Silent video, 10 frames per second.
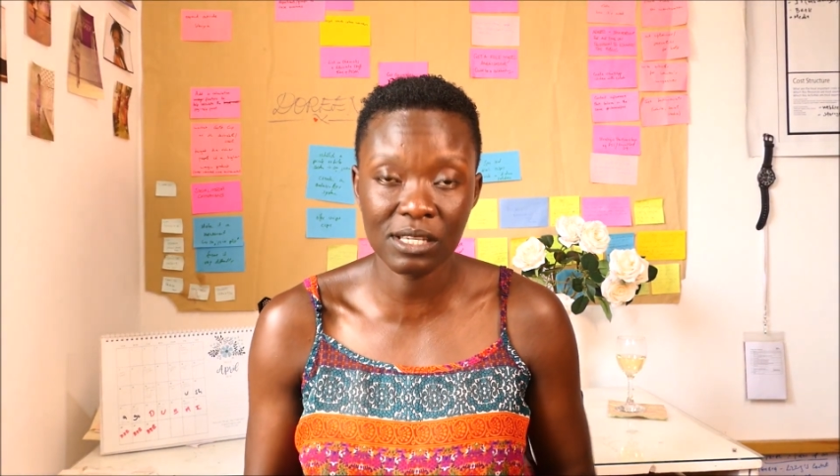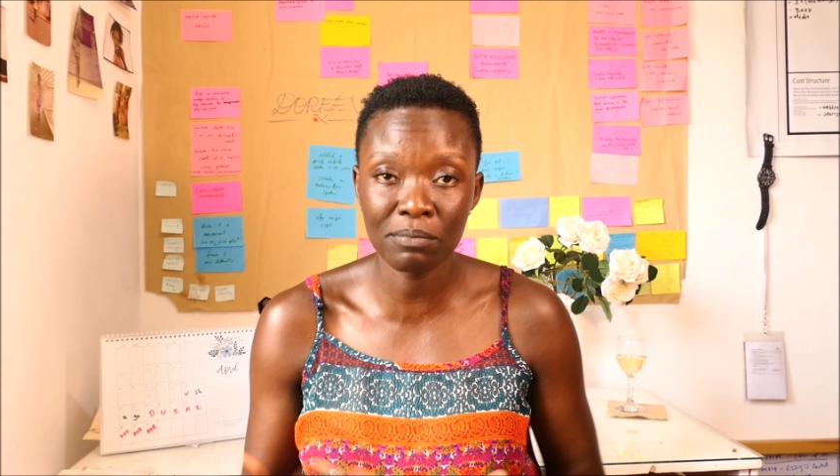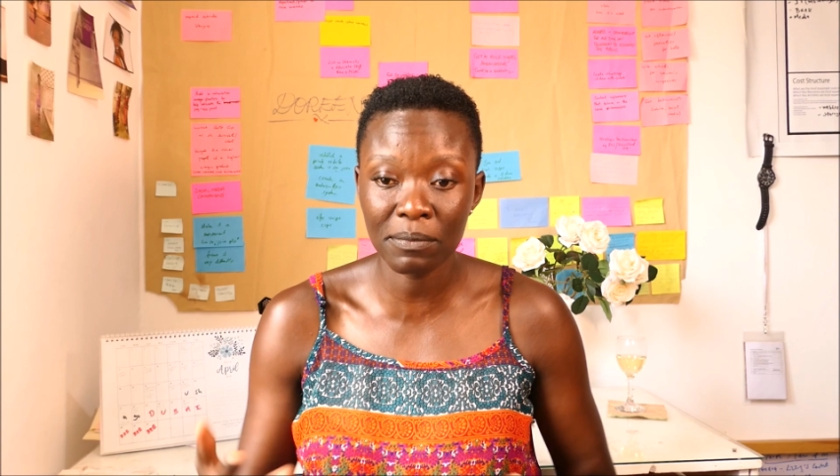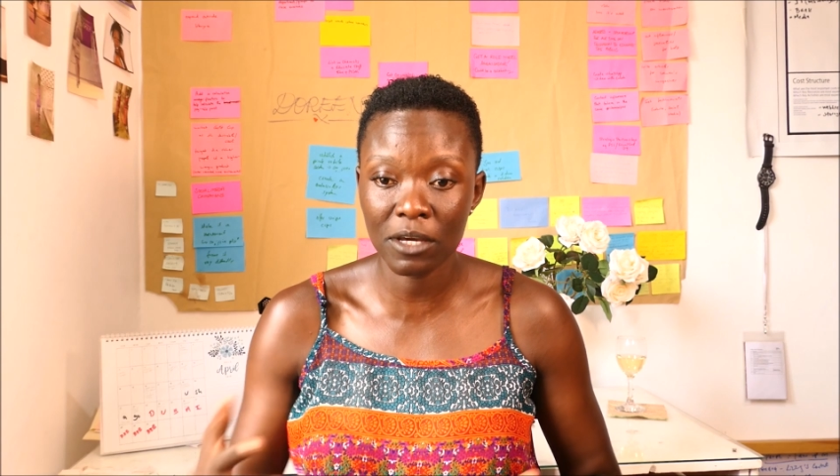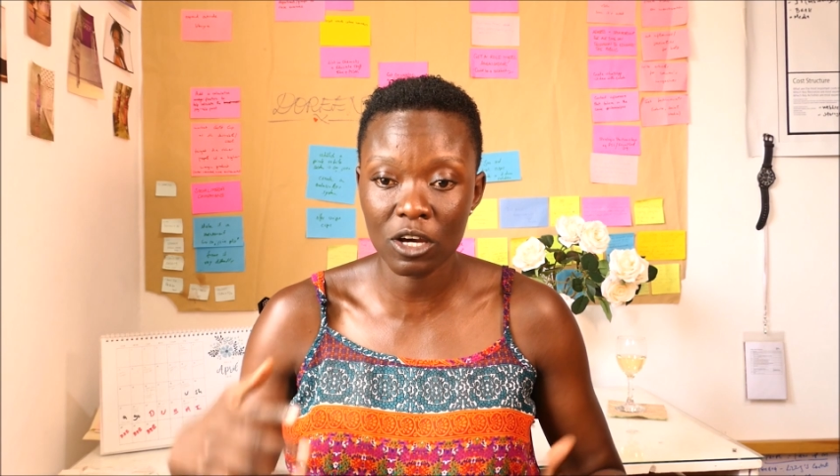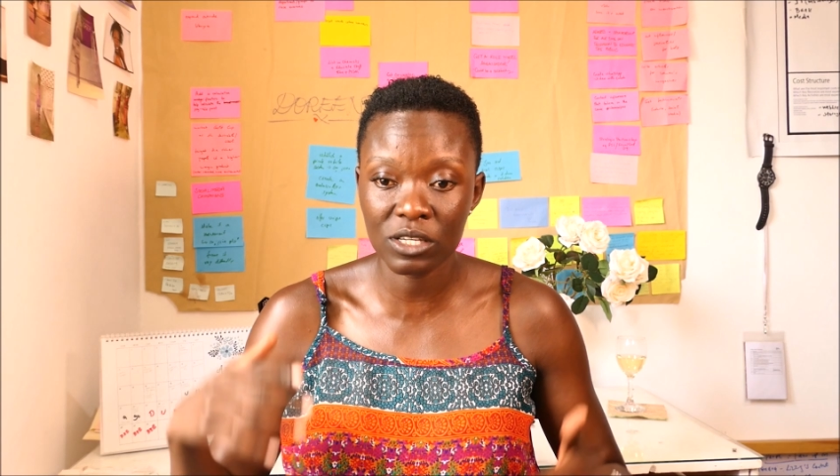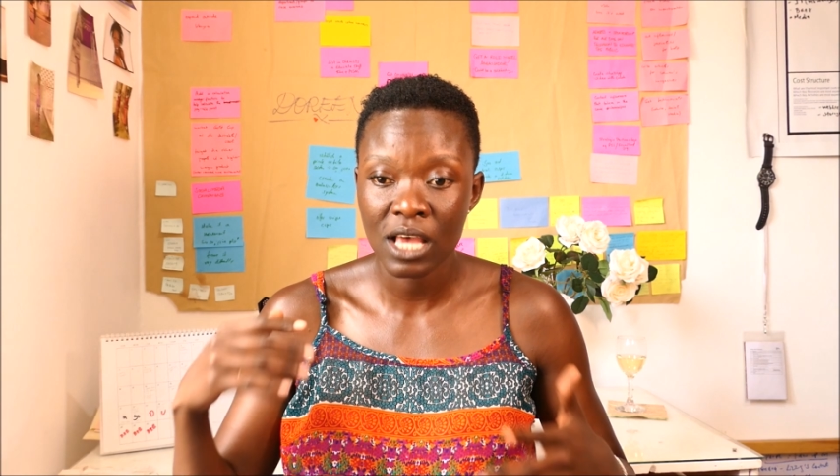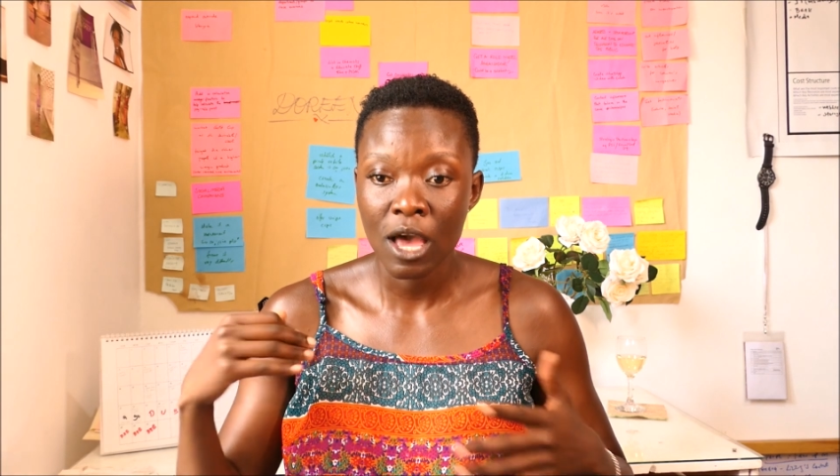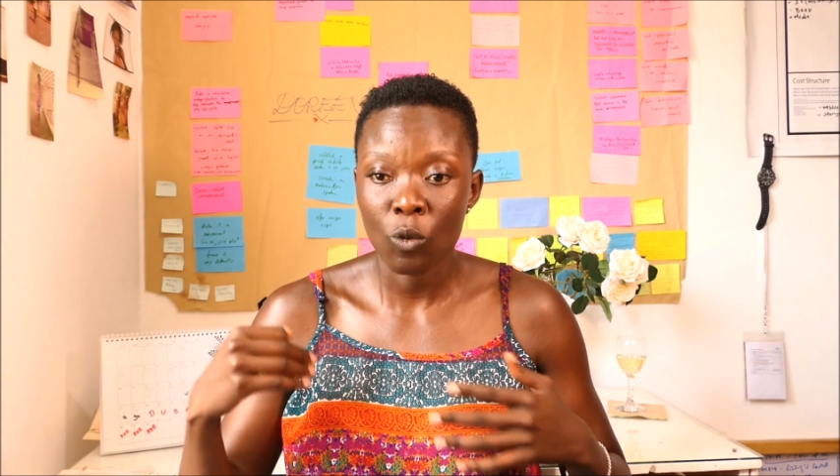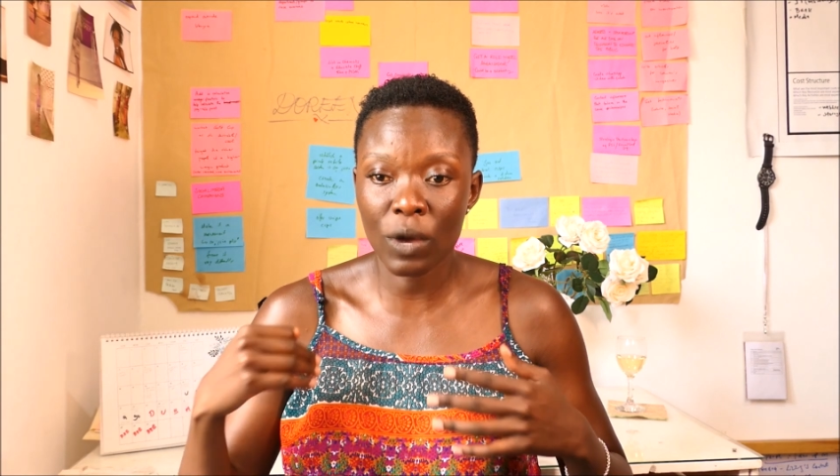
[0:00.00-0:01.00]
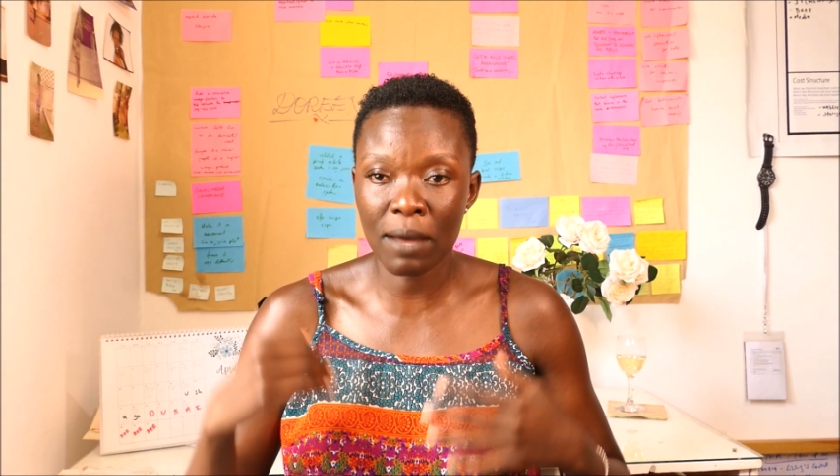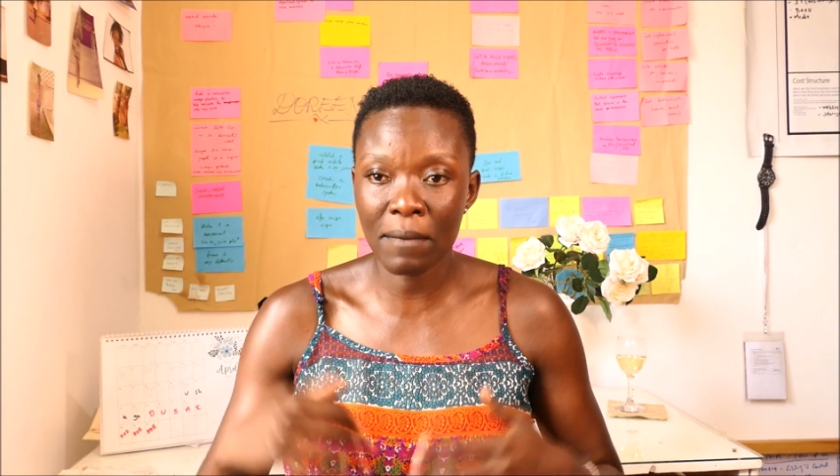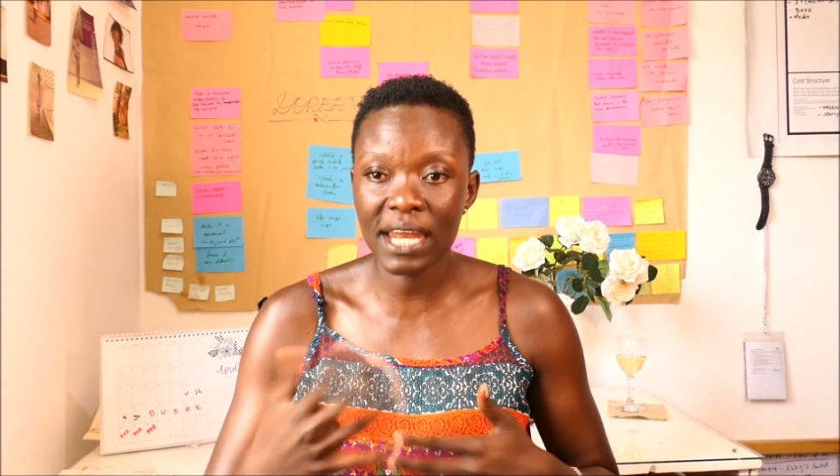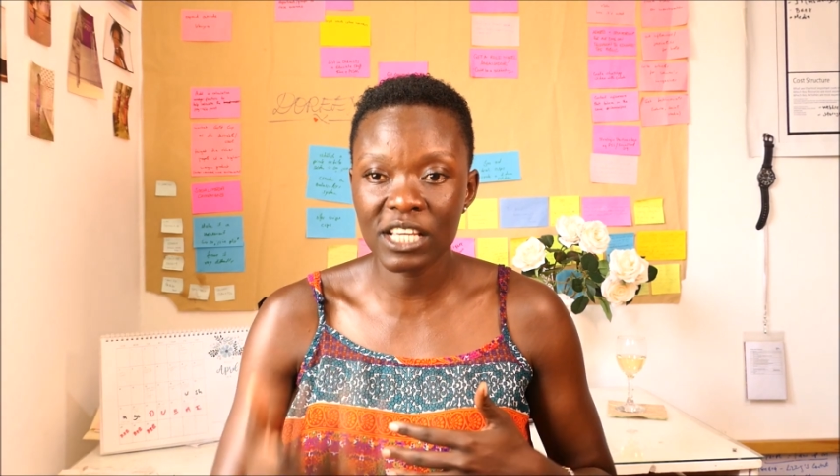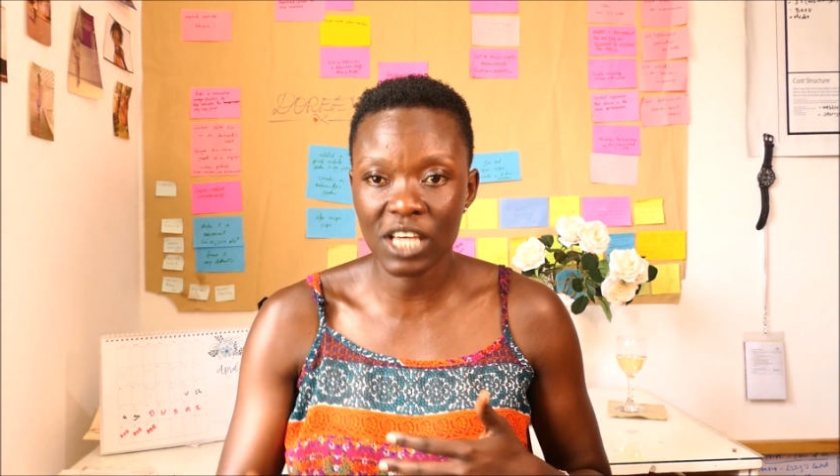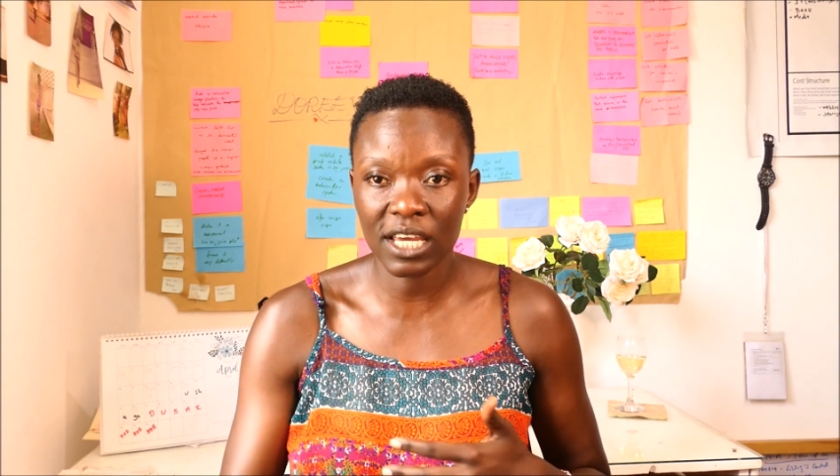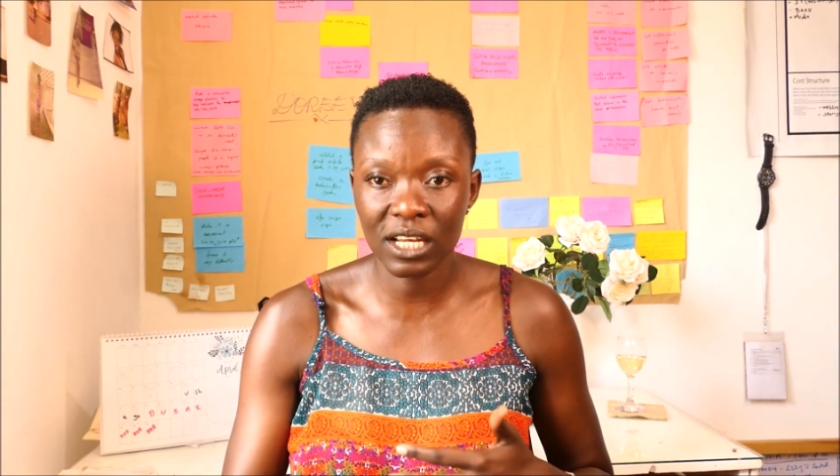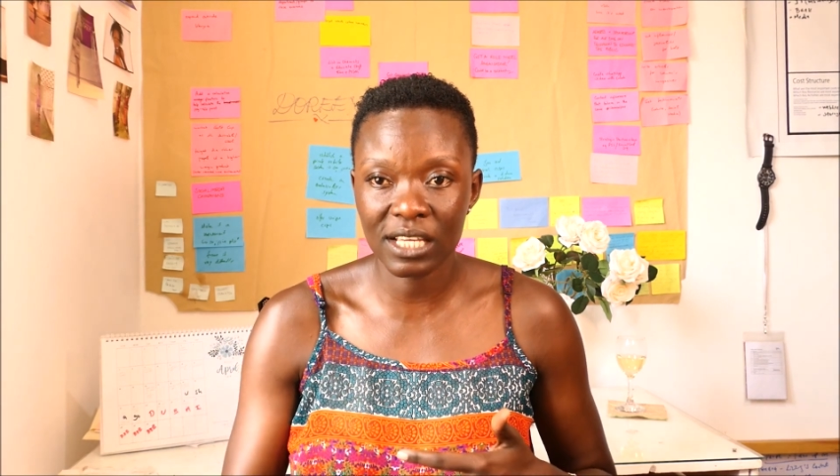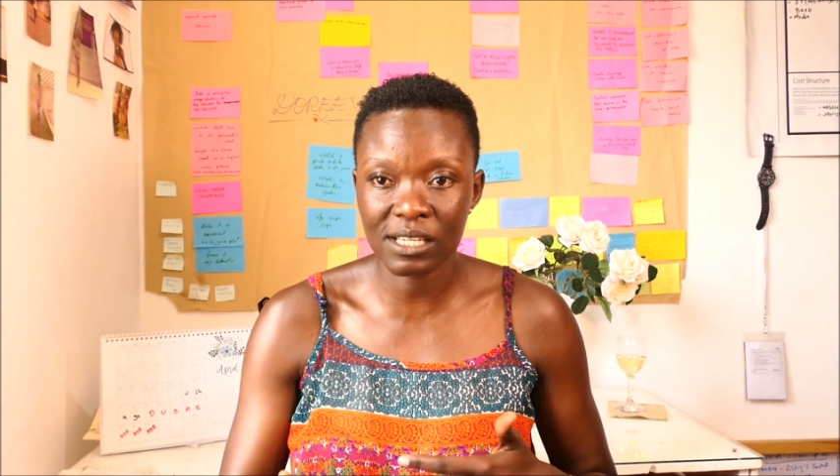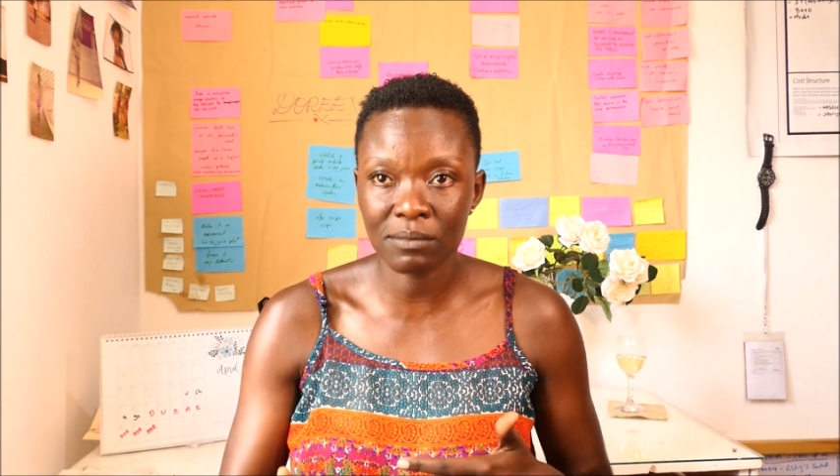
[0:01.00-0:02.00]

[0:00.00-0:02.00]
simply because when a man ejaculates,